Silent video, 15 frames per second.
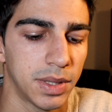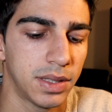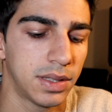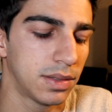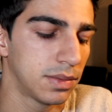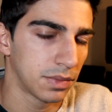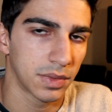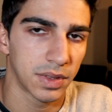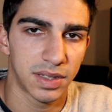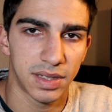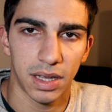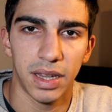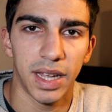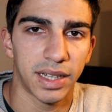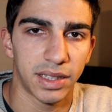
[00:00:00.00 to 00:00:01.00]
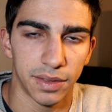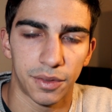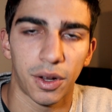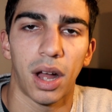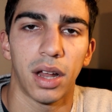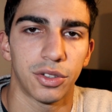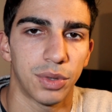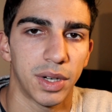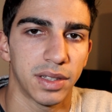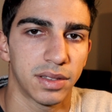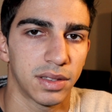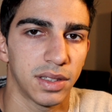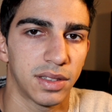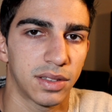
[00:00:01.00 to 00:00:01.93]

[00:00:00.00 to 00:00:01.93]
but selective contrast.